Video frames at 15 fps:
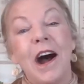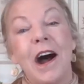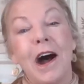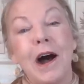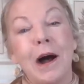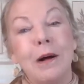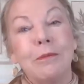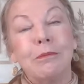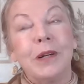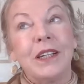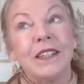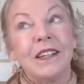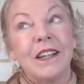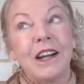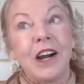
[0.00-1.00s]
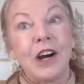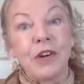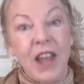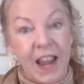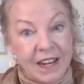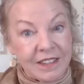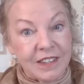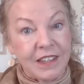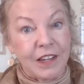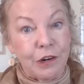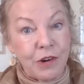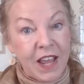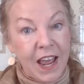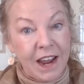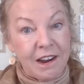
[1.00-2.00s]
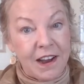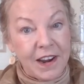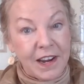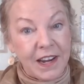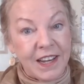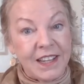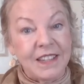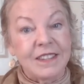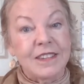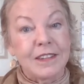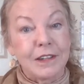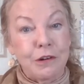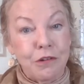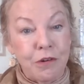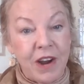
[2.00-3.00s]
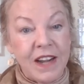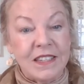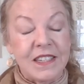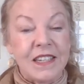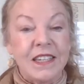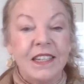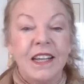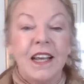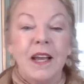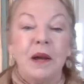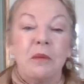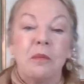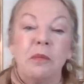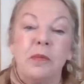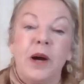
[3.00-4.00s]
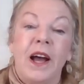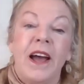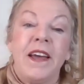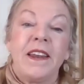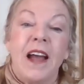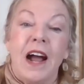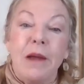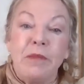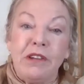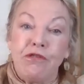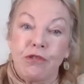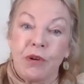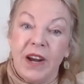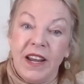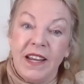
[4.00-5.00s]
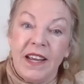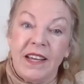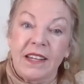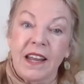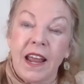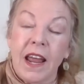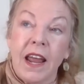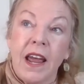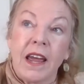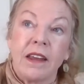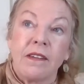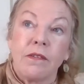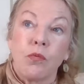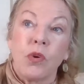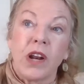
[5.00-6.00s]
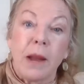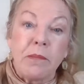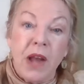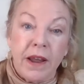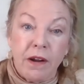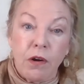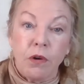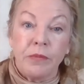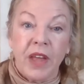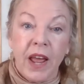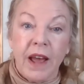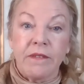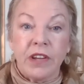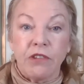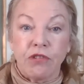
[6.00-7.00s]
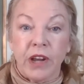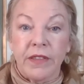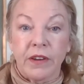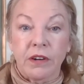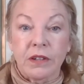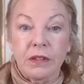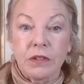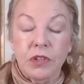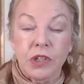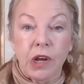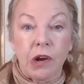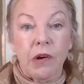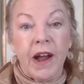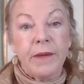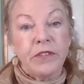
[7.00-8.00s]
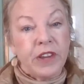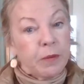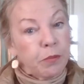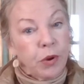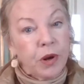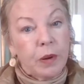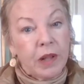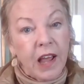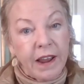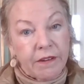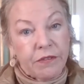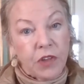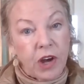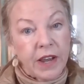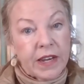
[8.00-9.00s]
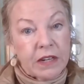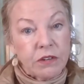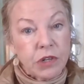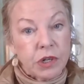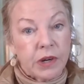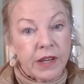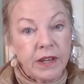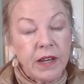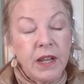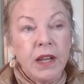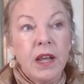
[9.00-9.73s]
Um, okay, it's a little chaotic, it's a little crazy, but I'm enjoying it. And when I'm not home, they have each other. So I did put a lot of thought into it.